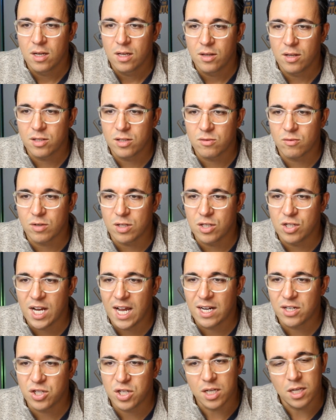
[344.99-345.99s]
This
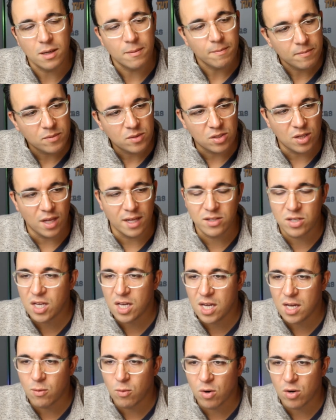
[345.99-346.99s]
rejection, so that's a
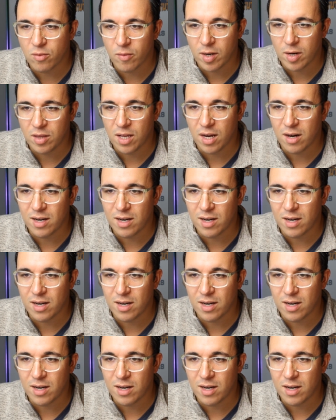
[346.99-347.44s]
key word right there.